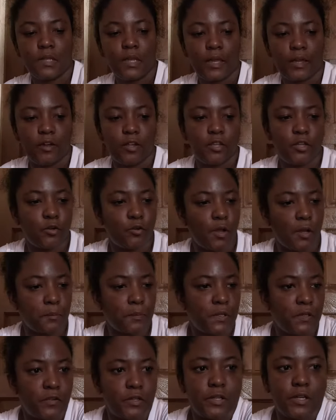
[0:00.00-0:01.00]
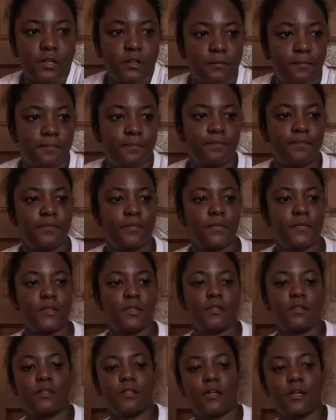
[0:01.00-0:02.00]
Yeah, this one play that.
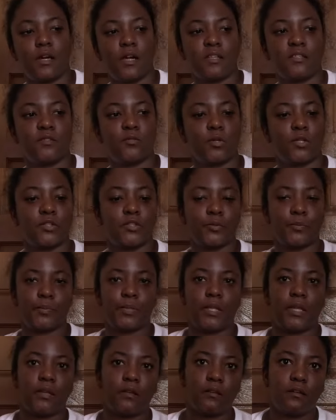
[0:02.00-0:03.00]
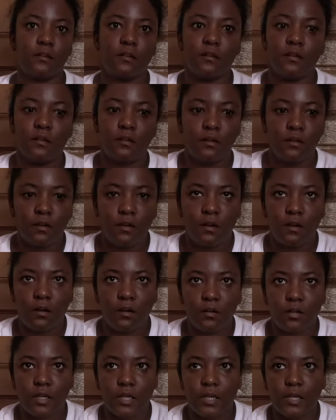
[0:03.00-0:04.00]
The cats want to play.
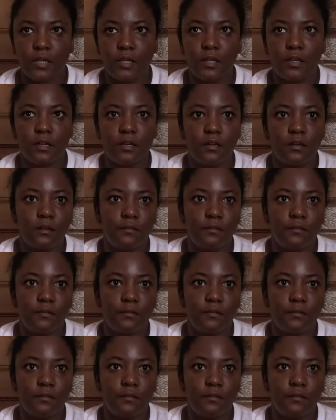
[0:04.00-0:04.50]
Okay.